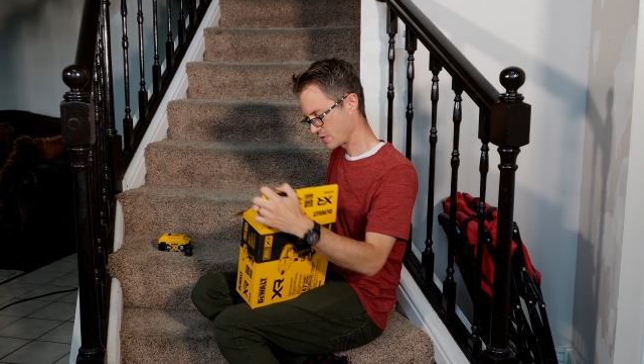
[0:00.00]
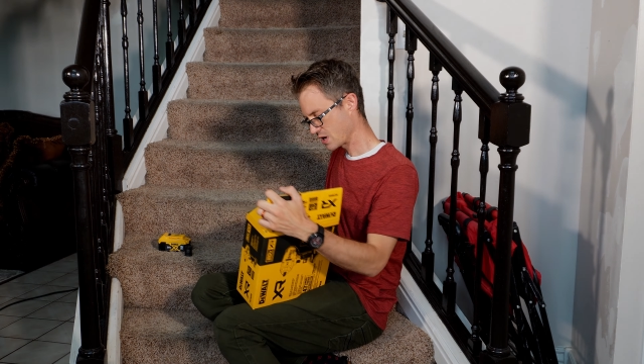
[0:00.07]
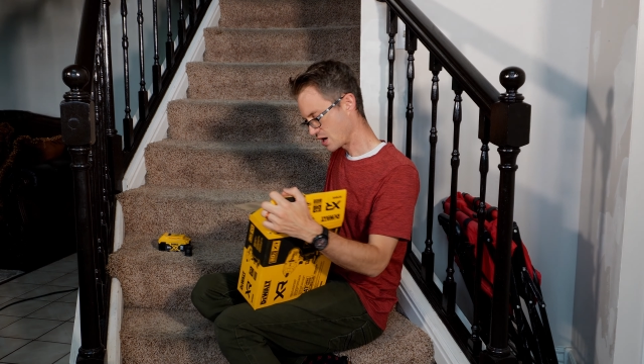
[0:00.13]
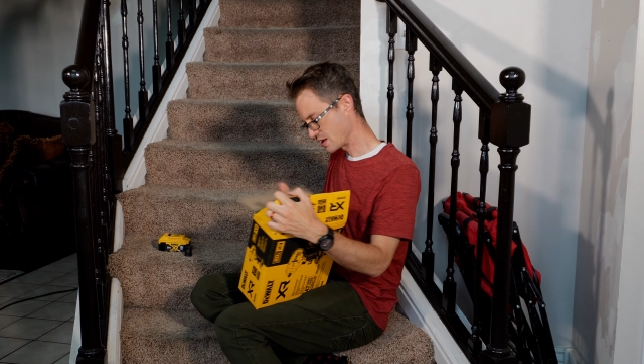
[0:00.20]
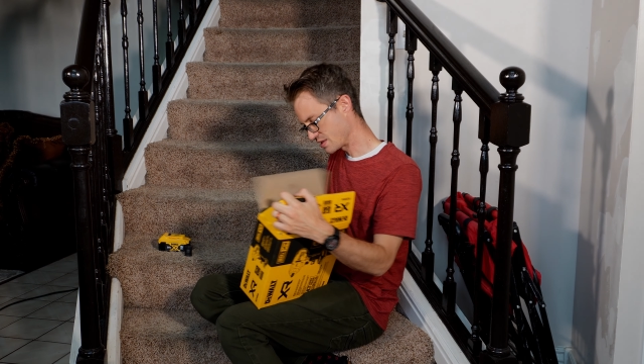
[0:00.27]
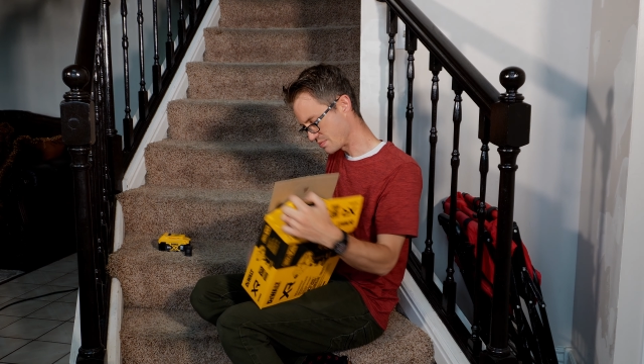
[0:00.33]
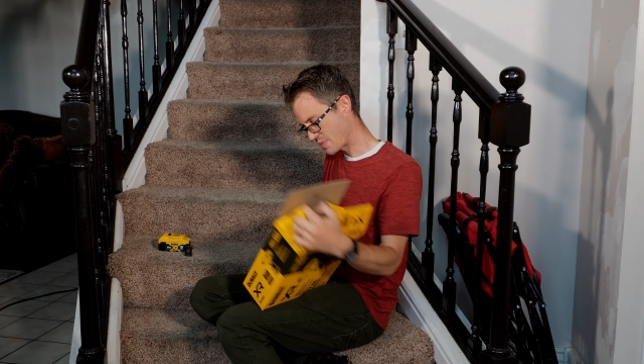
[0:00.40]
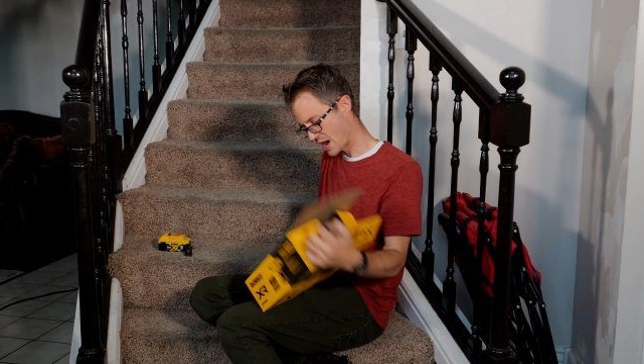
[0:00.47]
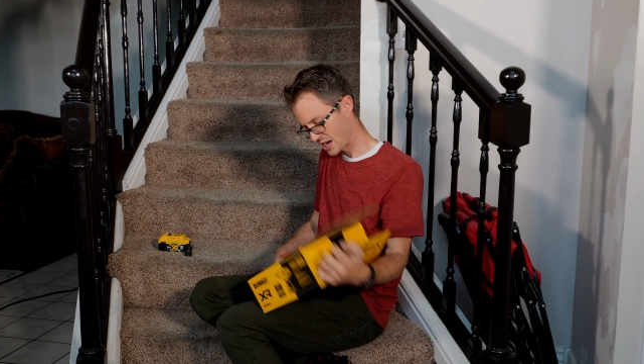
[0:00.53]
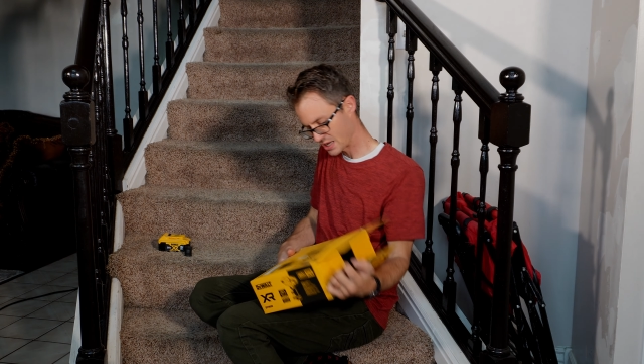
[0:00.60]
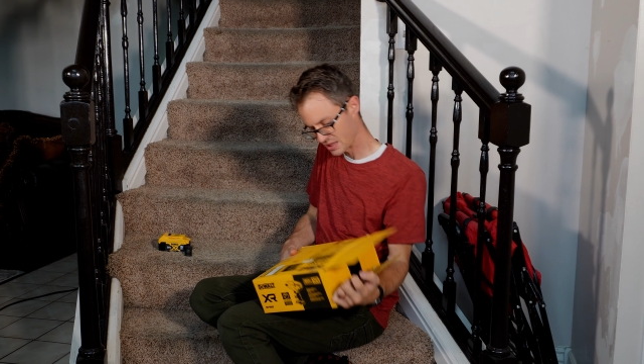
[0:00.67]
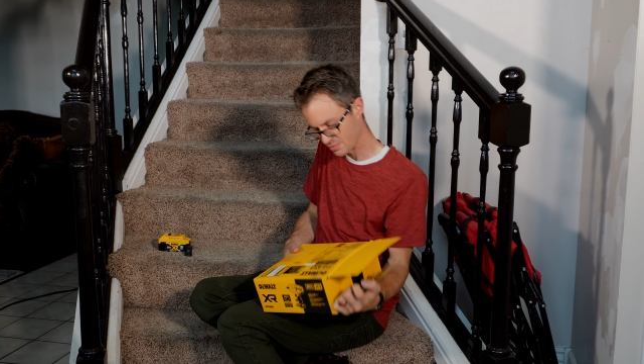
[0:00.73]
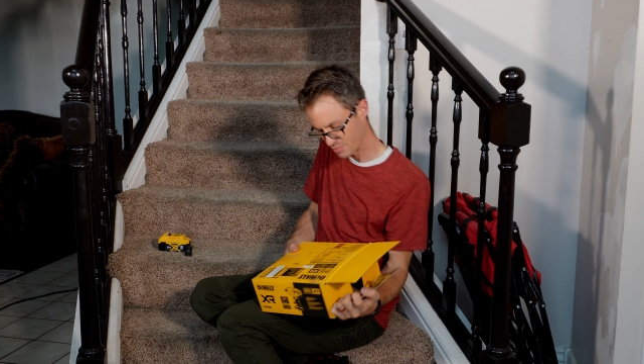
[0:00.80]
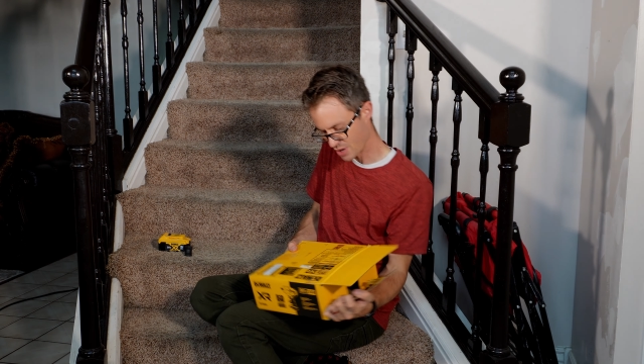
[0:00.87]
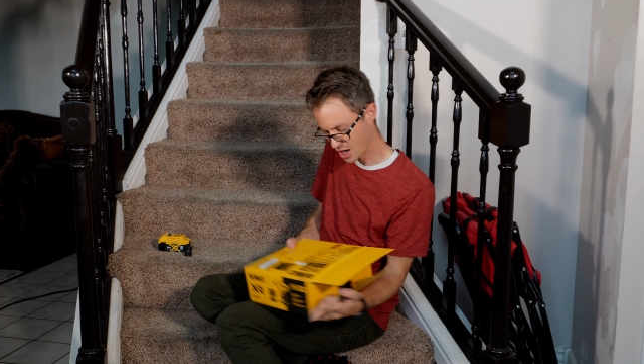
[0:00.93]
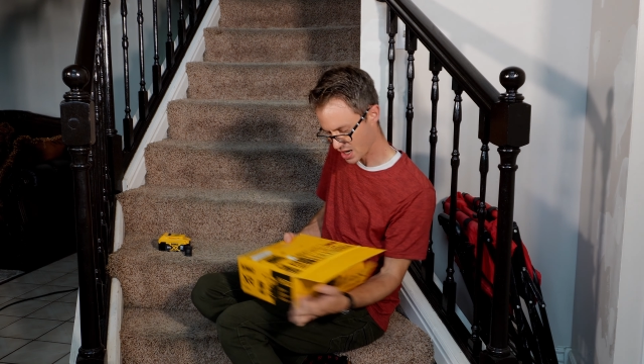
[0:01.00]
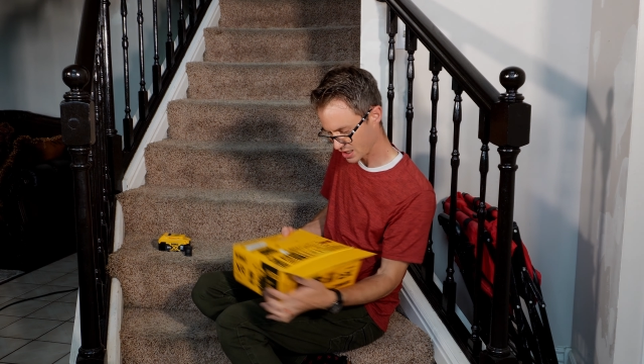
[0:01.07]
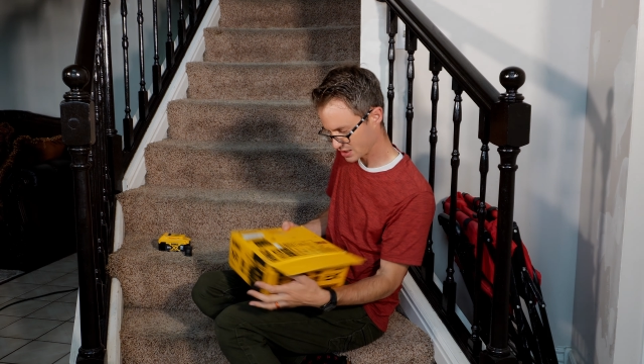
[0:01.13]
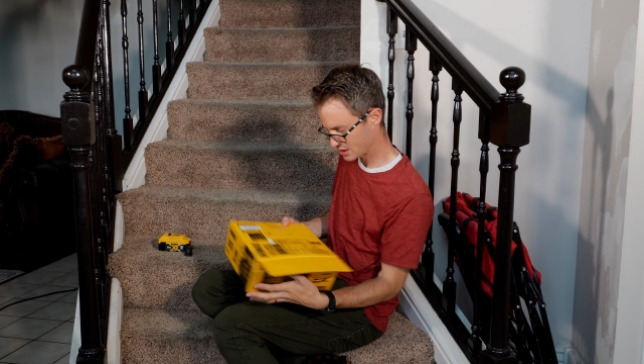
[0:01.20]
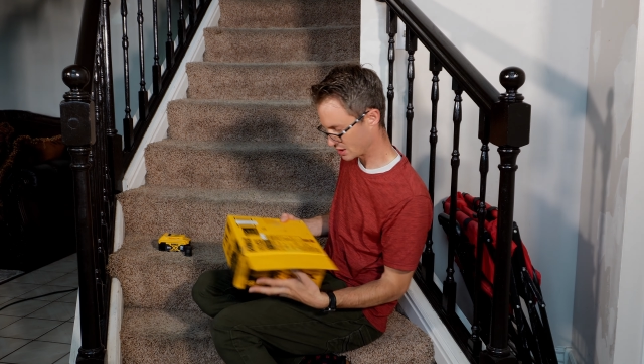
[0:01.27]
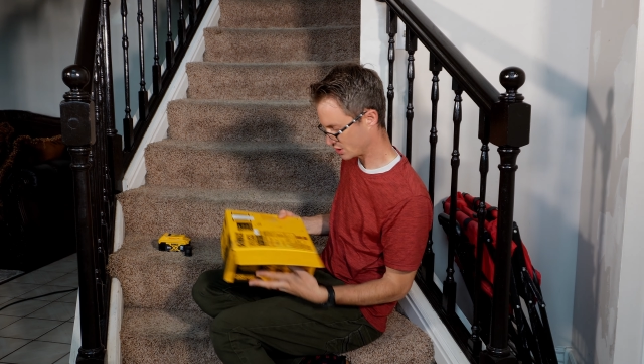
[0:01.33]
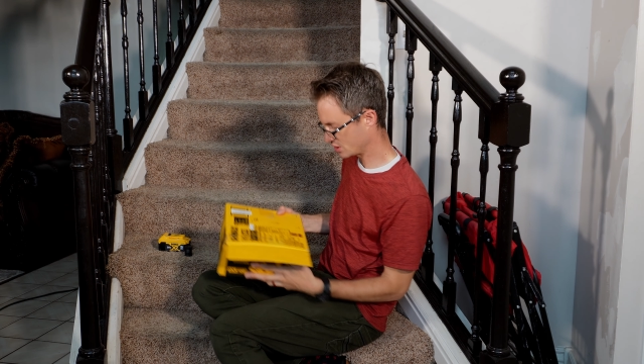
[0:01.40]
On the back of the
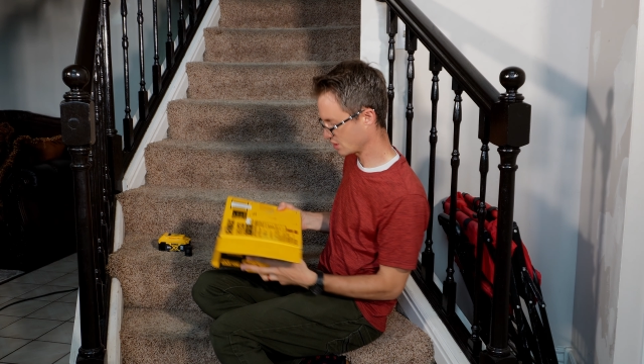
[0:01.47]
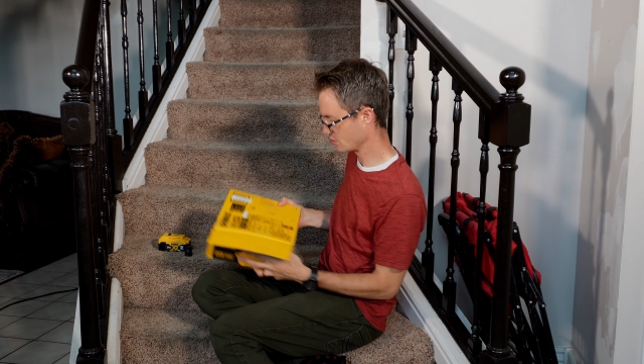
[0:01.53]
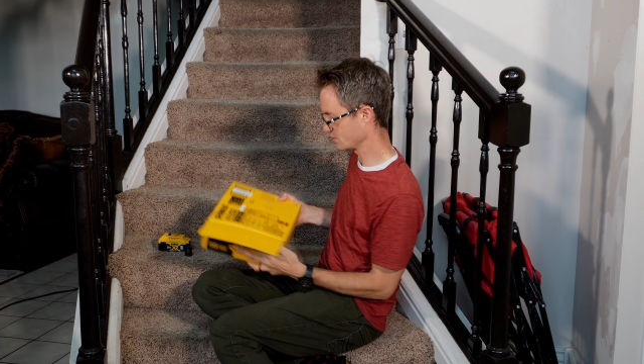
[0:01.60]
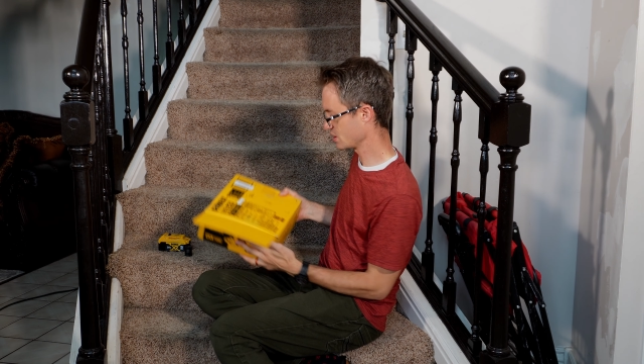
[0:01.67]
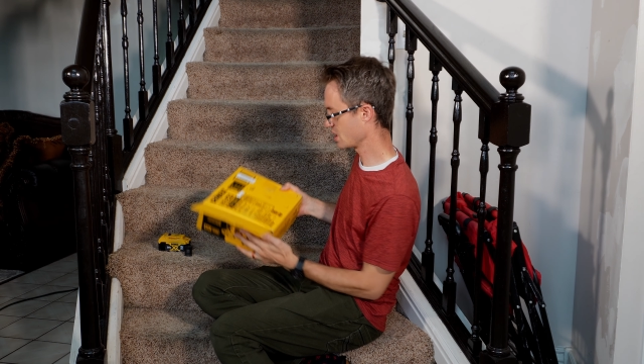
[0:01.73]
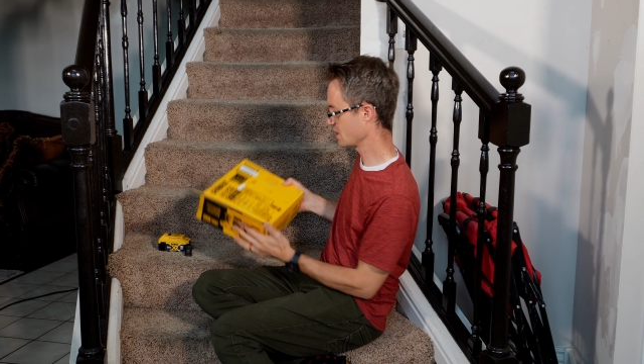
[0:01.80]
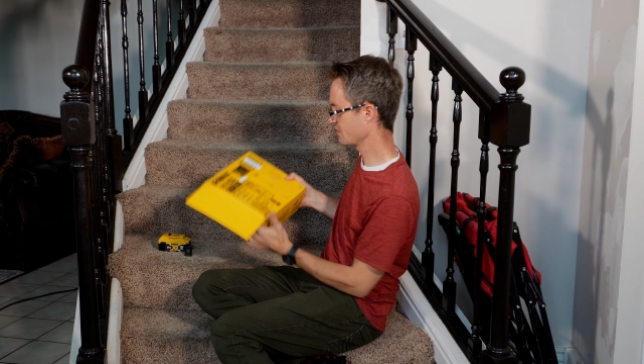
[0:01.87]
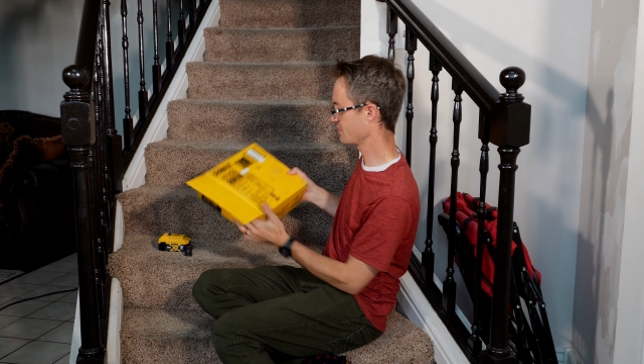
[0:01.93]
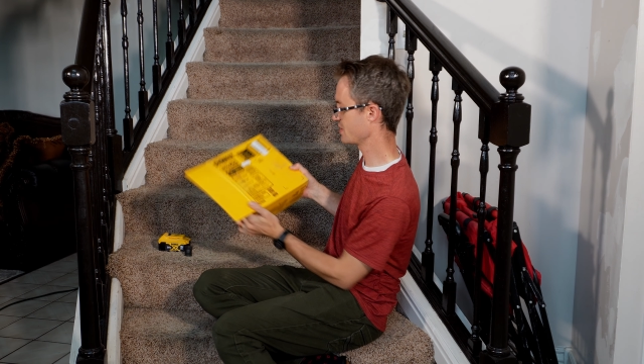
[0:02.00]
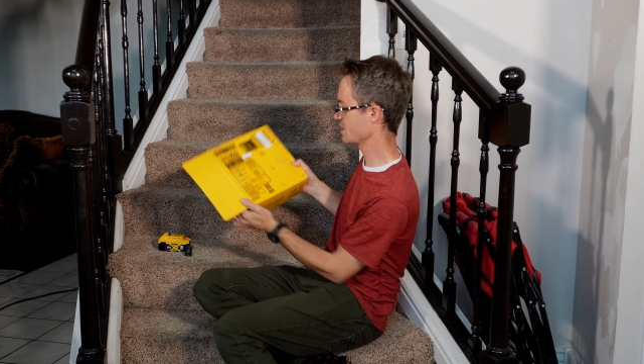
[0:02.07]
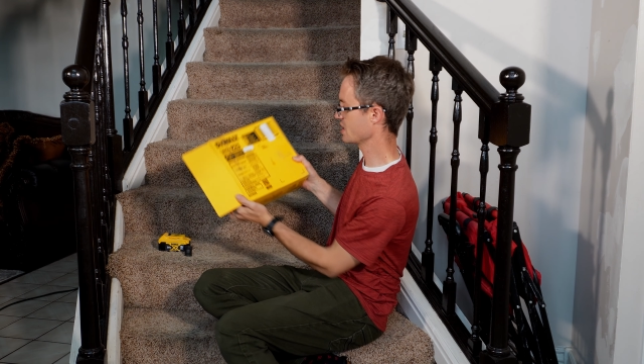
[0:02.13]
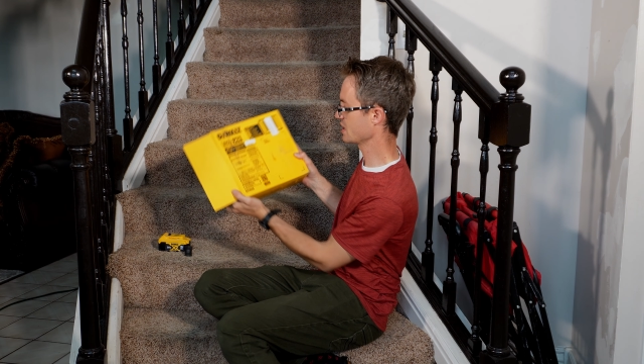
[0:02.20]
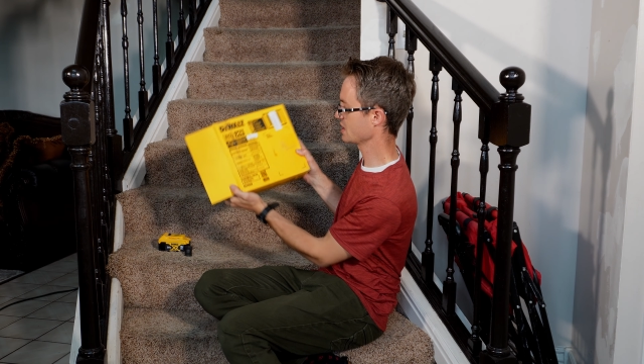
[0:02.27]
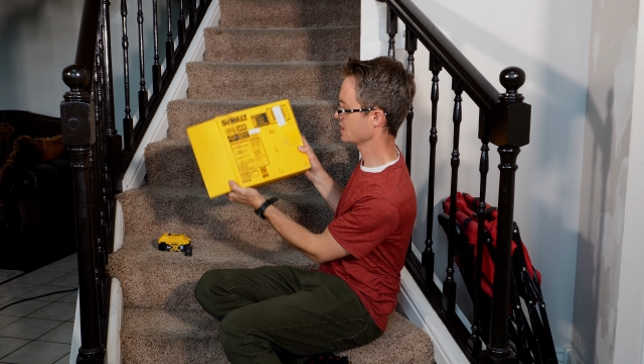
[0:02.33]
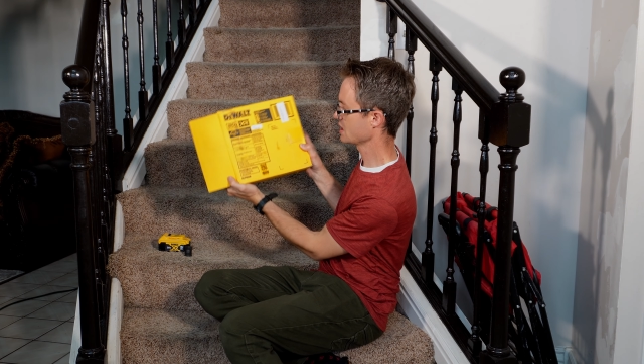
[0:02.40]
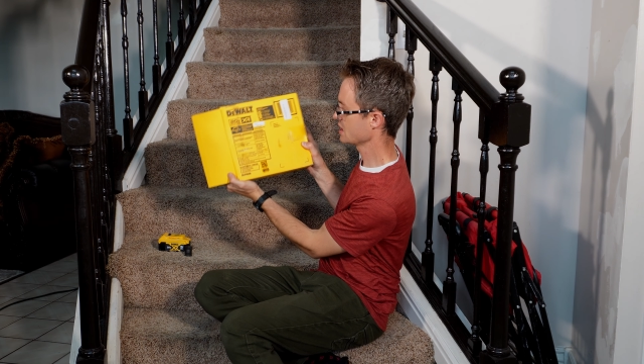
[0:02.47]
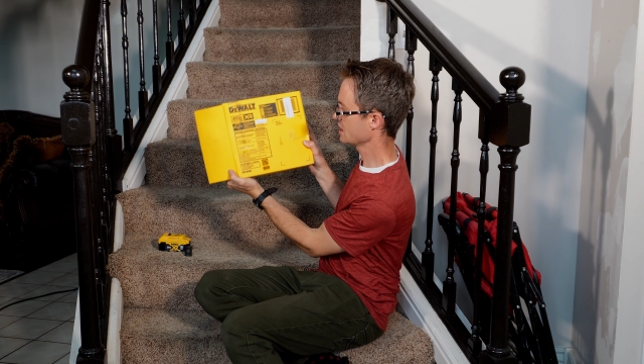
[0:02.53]
box, it shows all of the